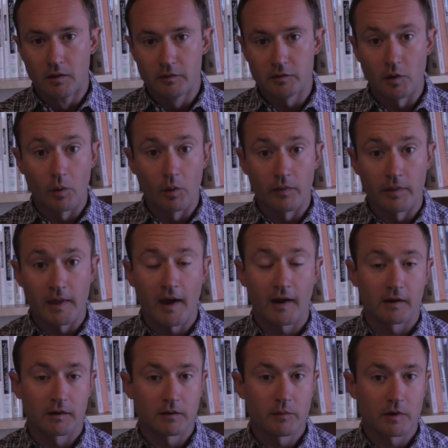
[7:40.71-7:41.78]
So in the
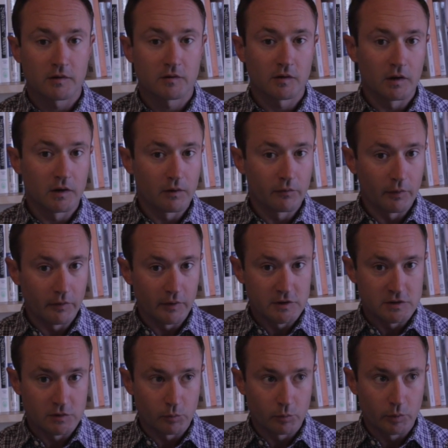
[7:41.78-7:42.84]
academic study of
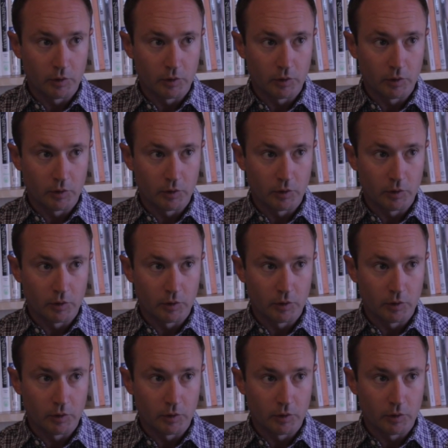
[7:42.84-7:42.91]
religion,